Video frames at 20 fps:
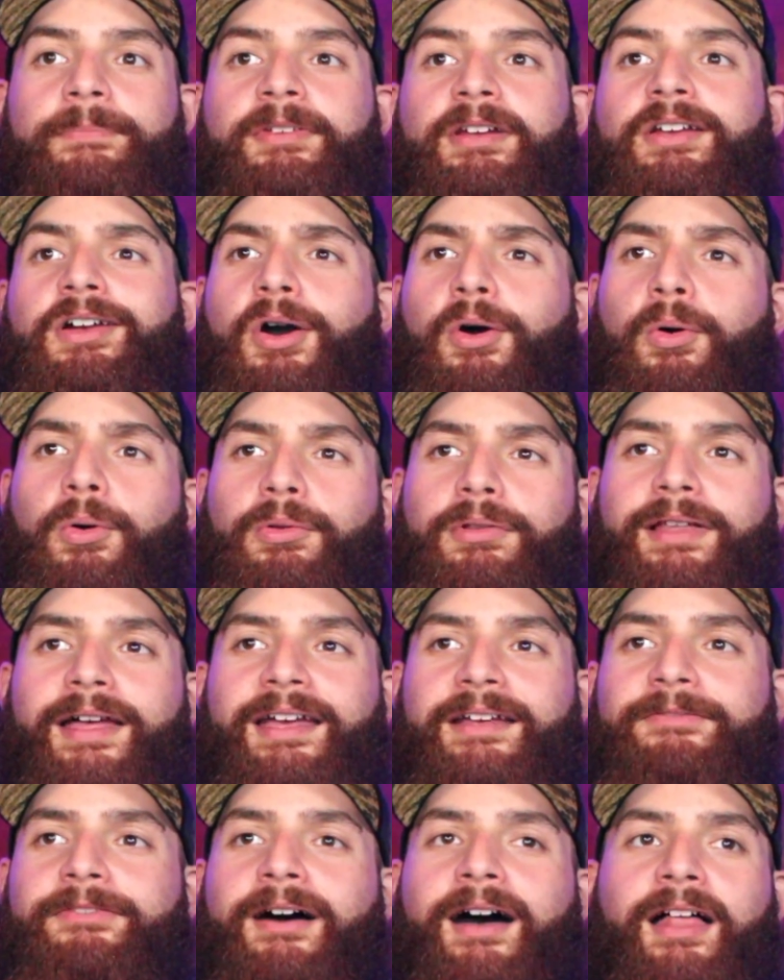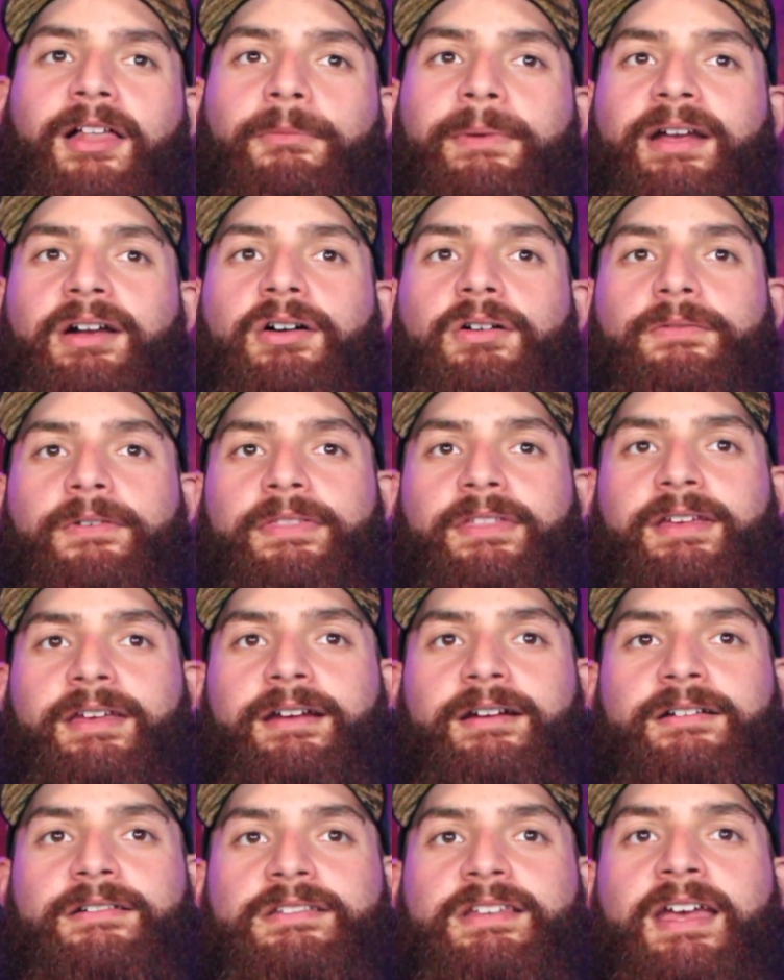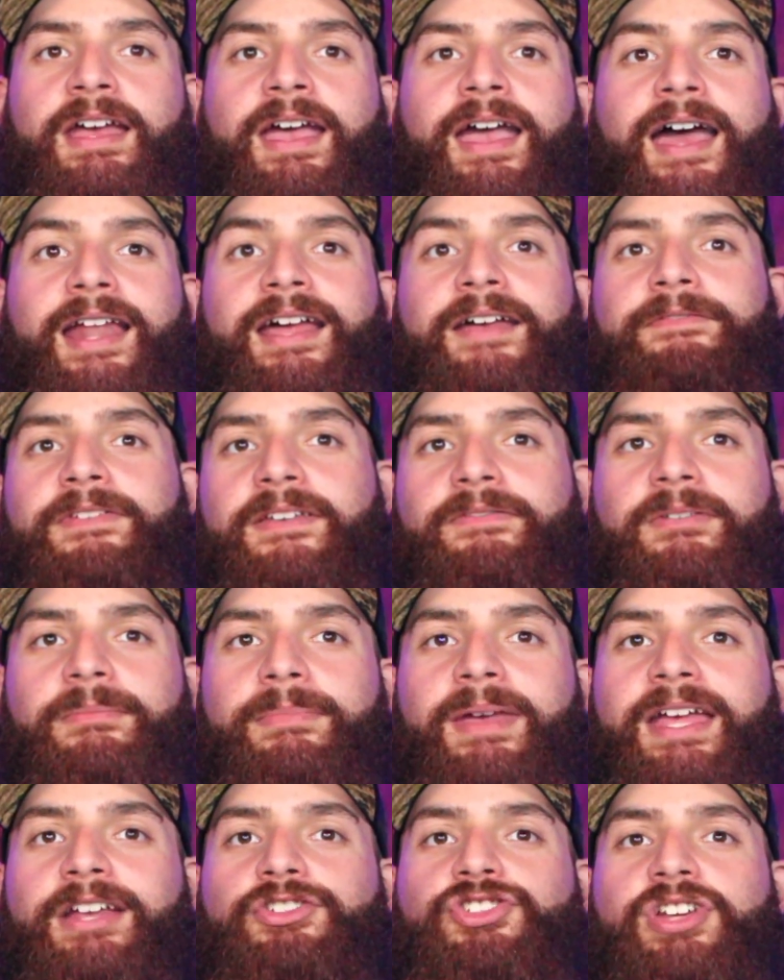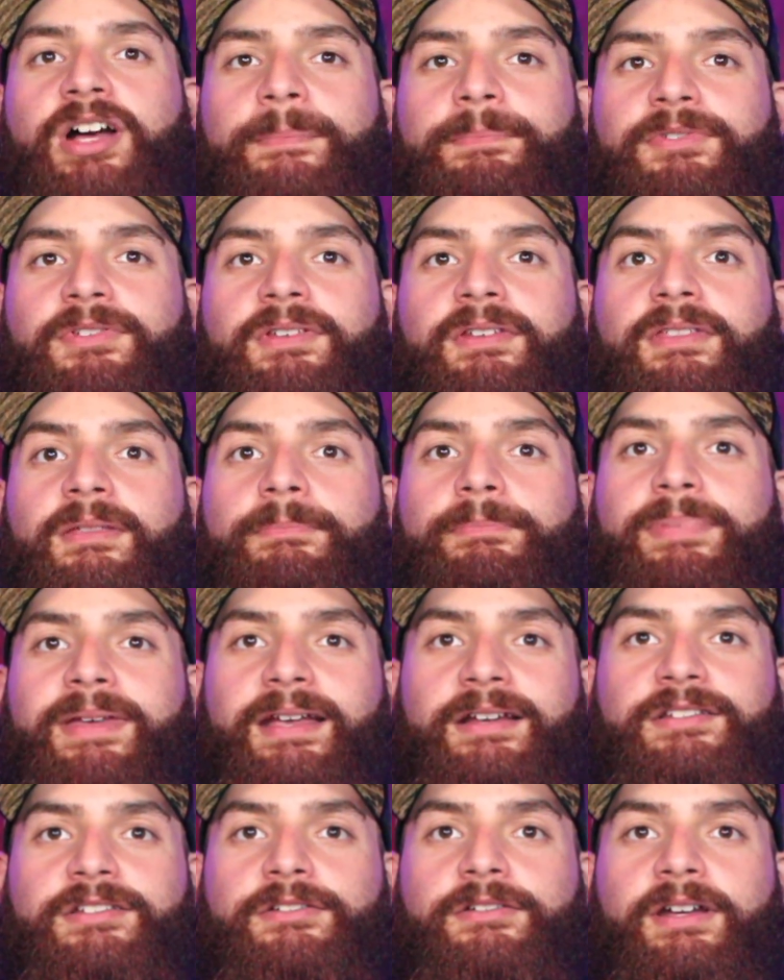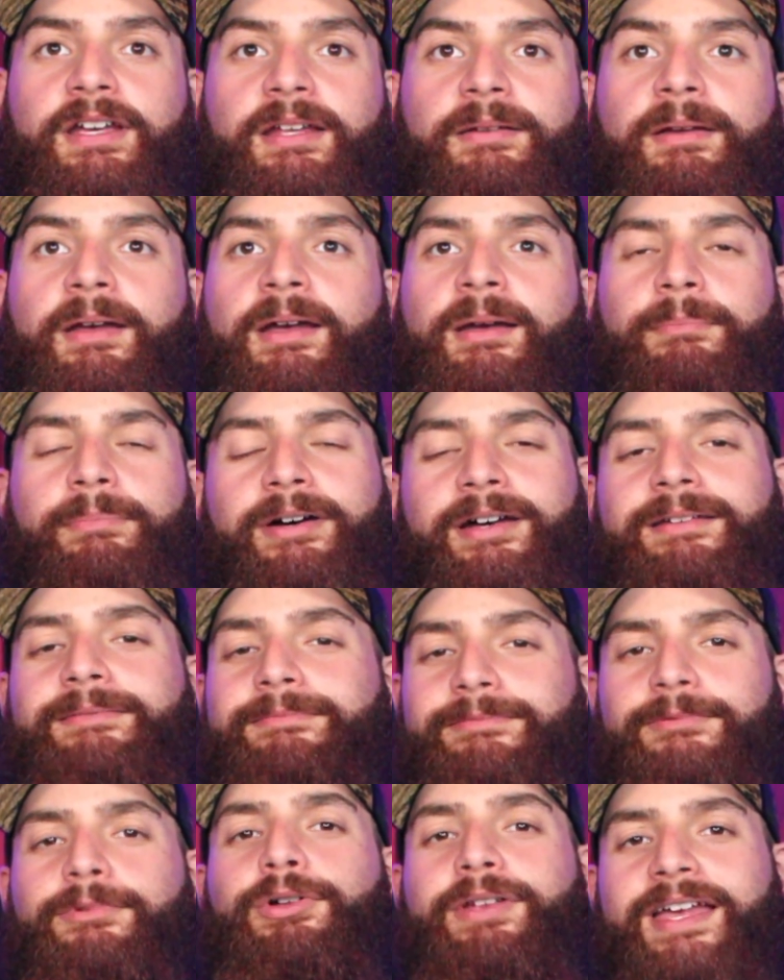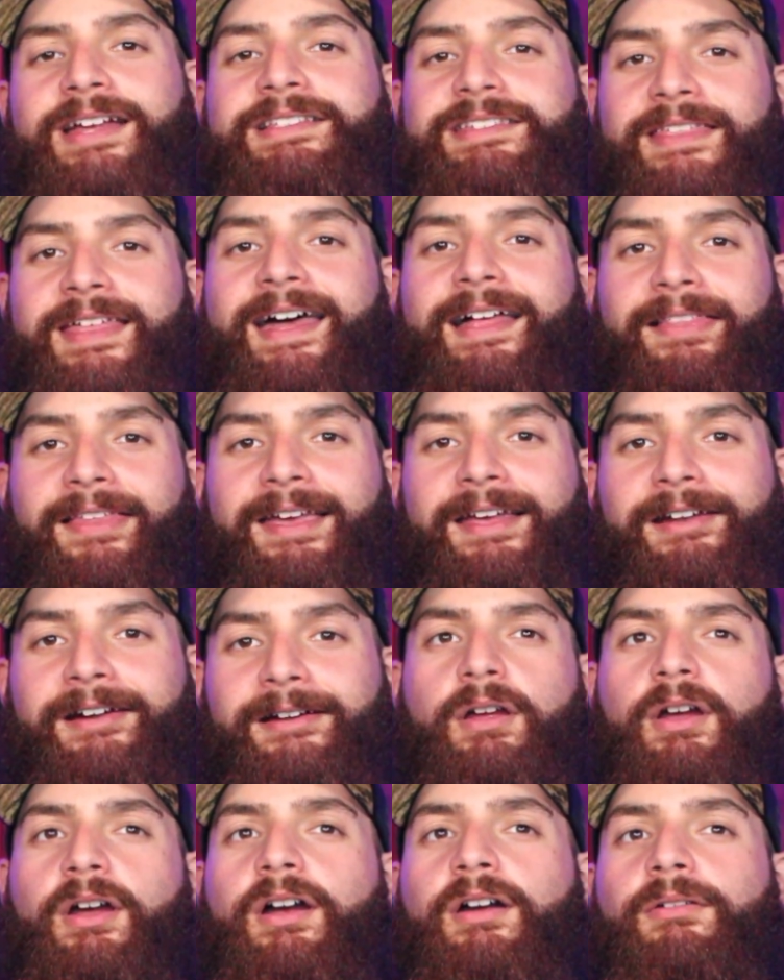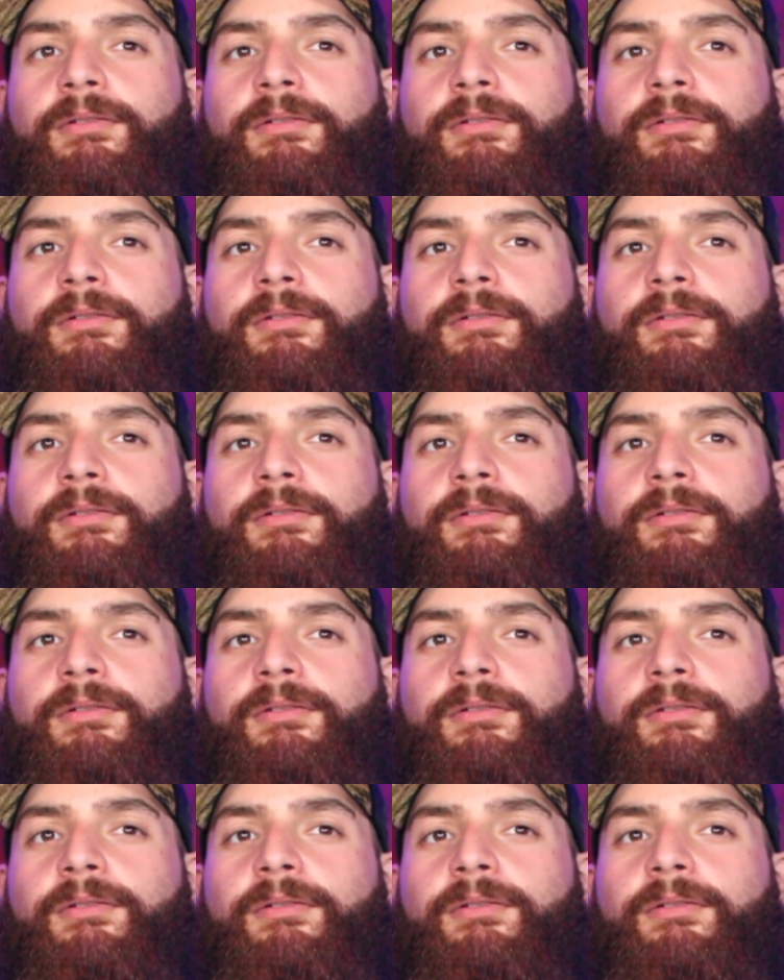cult-like following over the years and have even made jumps to the big screen, but we'll get to that later.